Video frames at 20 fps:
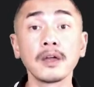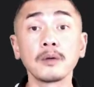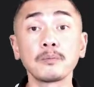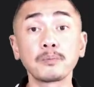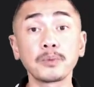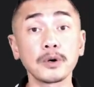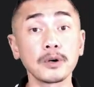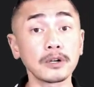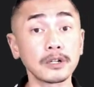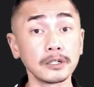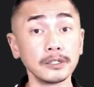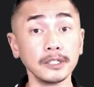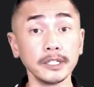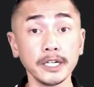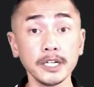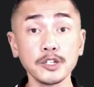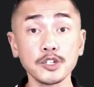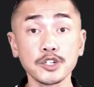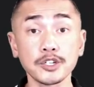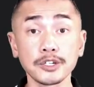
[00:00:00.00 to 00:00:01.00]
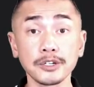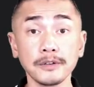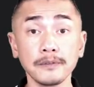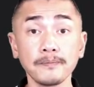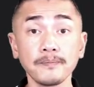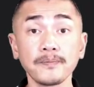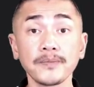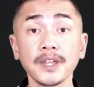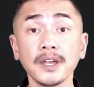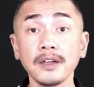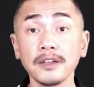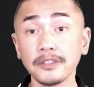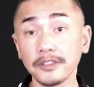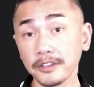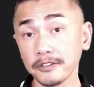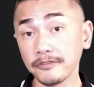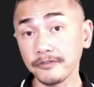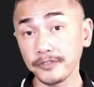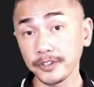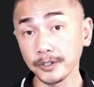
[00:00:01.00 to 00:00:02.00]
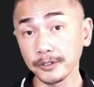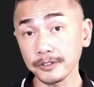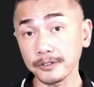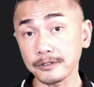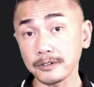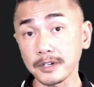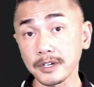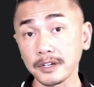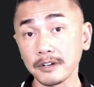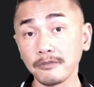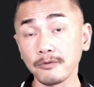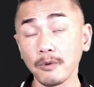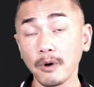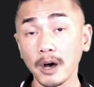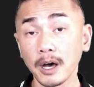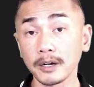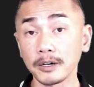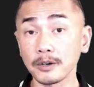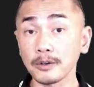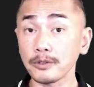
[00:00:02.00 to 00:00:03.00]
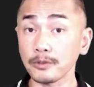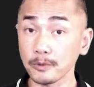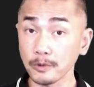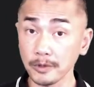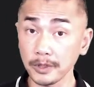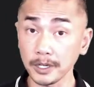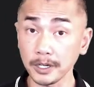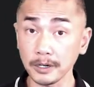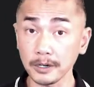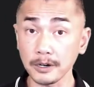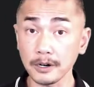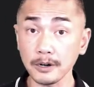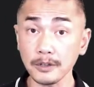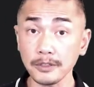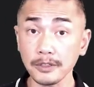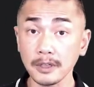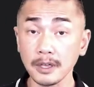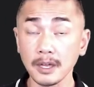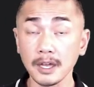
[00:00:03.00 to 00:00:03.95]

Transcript: percolation, the filtering of water through the earth,